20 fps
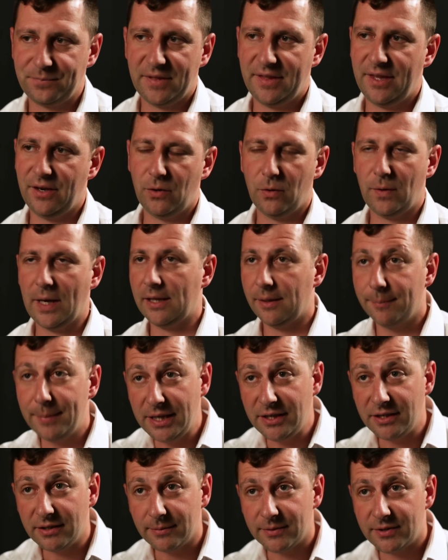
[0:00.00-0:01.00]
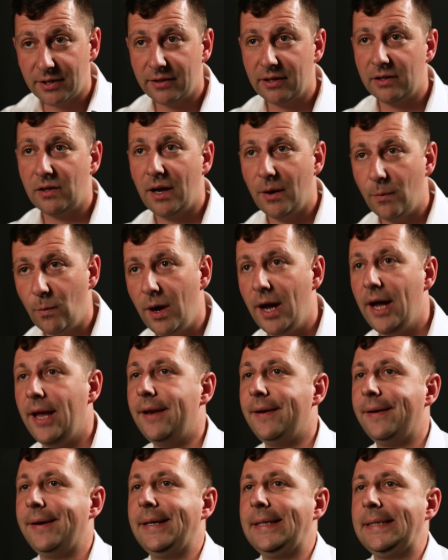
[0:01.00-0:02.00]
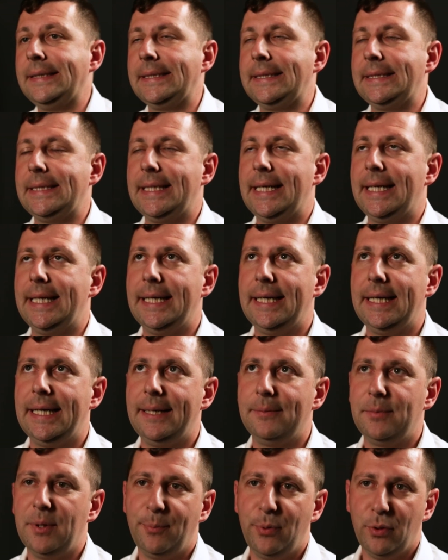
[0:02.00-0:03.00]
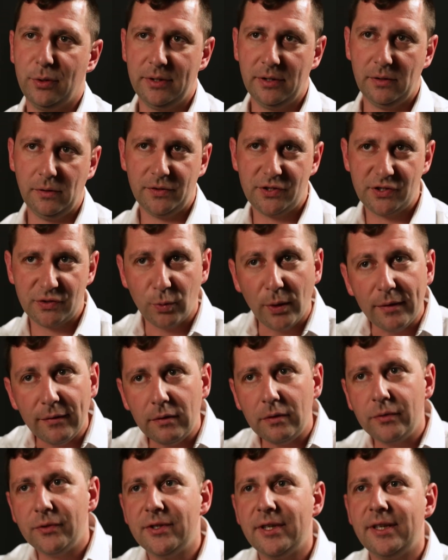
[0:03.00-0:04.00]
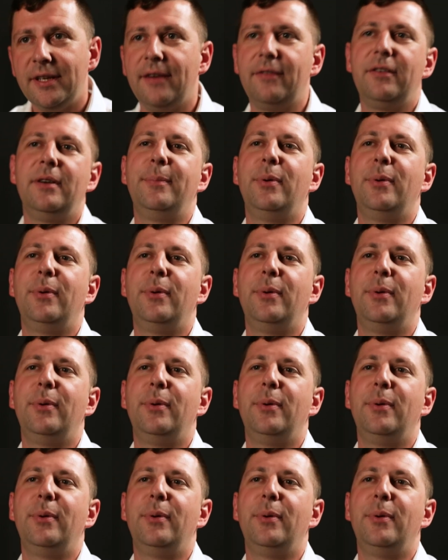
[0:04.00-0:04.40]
They're all aluminium, so they're lightweight. We put little swivels in every